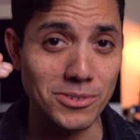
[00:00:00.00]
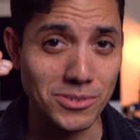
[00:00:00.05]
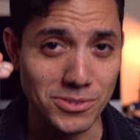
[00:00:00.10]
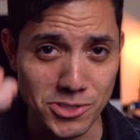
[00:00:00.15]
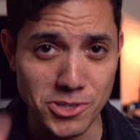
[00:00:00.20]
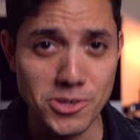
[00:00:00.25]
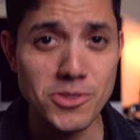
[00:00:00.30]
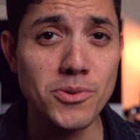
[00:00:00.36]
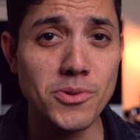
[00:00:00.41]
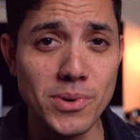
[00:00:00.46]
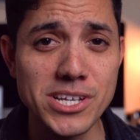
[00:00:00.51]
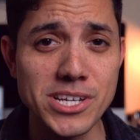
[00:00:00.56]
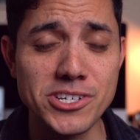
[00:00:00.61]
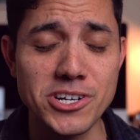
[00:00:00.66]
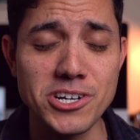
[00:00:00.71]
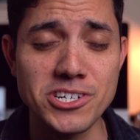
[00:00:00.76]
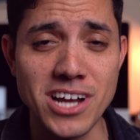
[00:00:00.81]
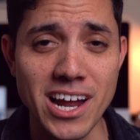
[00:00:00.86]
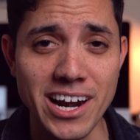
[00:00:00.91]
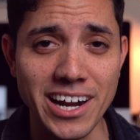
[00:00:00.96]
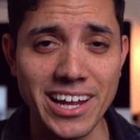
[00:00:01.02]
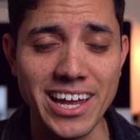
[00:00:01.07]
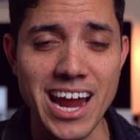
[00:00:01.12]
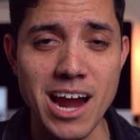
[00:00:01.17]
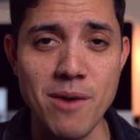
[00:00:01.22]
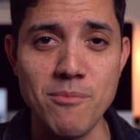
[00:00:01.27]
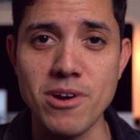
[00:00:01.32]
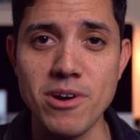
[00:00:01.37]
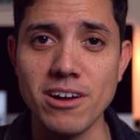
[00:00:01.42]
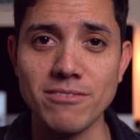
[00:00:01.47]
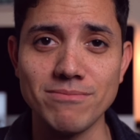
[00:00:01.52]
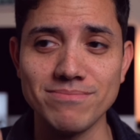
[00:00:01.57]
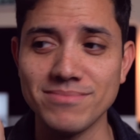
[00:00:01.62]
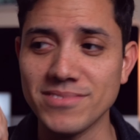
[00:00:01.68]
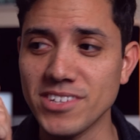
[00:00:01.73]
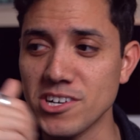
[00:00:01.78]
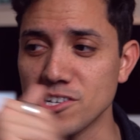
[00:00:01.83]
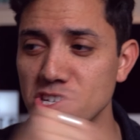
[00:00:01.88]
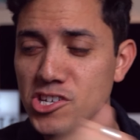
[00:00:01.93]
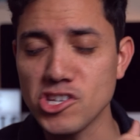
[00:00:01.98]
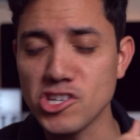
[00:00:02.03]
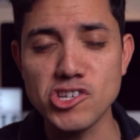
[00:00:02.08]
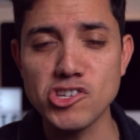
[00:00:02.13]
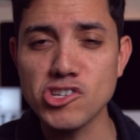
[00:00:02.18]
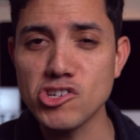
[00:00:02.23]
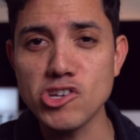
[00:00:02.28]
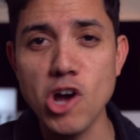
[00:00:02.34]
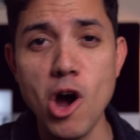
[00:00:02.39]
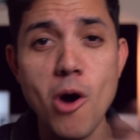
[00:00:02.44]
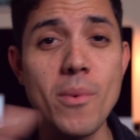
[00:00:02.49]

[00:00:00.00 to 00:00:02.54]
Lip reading: Do the research on a camera. There's so